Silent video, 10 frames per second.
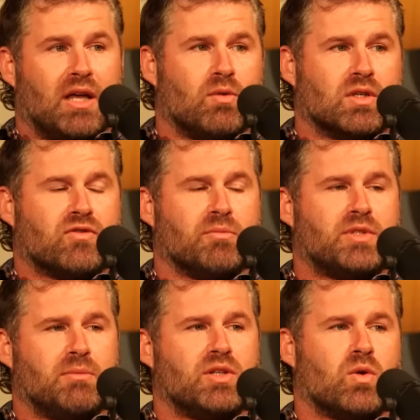the ones from
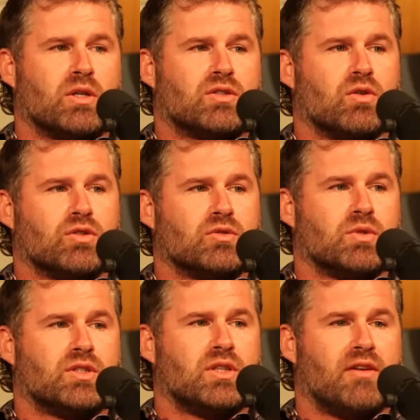Timmy Toy Soldiers,
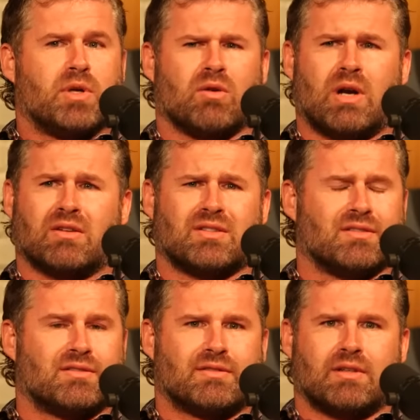which they've been around
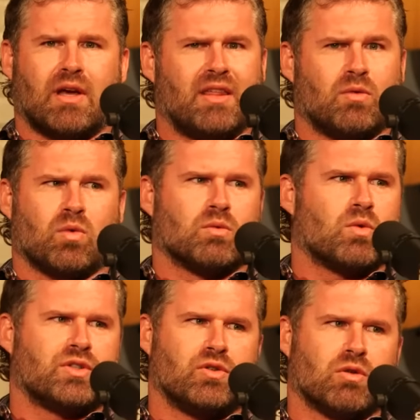since, I think, World
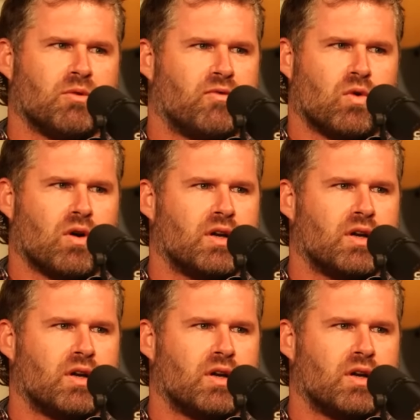War II or before.